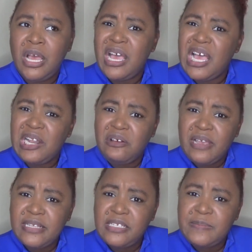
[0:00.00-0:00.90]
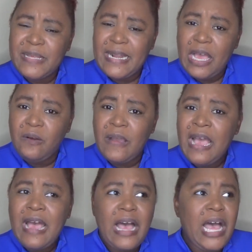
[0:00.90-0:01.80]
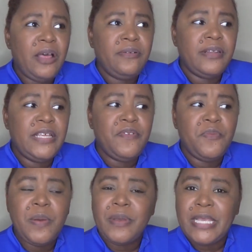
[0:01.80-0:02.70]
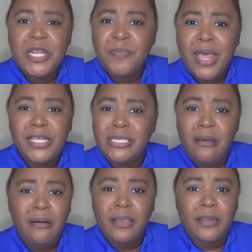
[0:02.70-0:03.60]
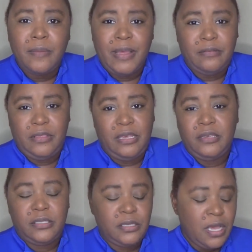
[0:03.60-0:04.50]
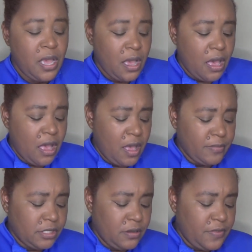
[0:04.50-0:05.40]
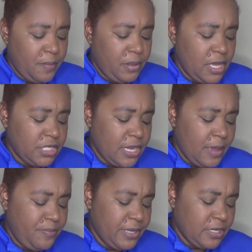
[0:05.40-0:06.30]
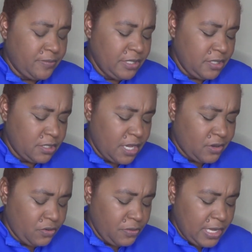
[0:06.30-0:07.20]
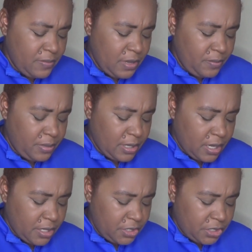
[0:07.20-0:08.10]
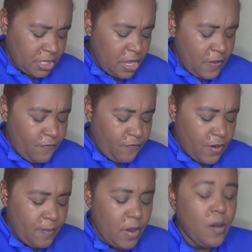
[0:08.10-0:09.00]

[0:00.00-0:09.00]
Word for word: How long has this been out? I don't even remember anybody talking about this. Um, so the blush I picked up, this is a cream blush from